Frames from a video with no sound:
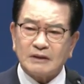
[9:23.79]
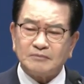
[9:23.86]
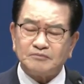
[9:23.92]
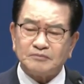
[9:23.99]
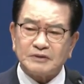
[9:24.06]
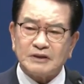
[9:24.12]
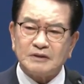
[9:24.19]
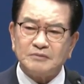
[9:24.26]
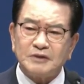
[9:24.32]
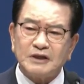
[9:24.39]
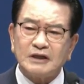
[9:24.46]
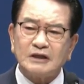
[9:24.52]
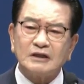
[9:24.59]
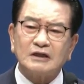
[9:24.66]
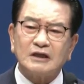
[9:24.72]
May all
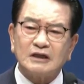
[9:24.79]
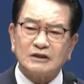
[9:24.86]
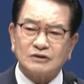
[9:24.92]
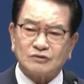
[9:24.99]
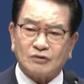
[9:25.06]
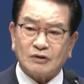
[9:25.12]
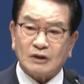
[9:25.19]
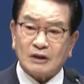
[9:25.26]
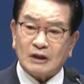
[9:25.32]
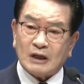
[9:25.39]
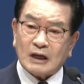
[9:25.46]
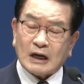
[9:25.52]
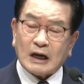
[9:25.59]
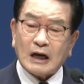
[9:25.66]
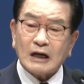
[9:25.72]
human church
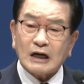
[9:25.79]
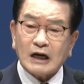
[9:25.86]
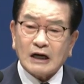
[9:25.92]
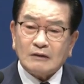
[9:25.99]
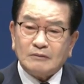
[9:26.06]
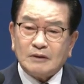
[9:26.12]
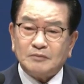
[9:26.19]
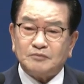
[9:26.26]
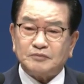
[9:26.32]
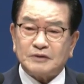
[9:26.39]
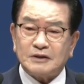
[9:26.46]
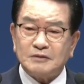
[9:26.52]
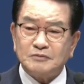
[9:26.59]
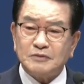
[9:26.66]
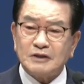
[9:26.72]
believers
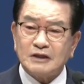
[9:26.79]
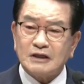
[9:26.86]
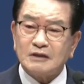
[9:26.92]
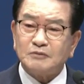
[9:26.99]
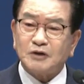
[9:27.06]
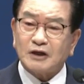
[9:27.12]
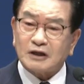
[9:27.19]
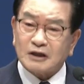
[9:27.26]
live the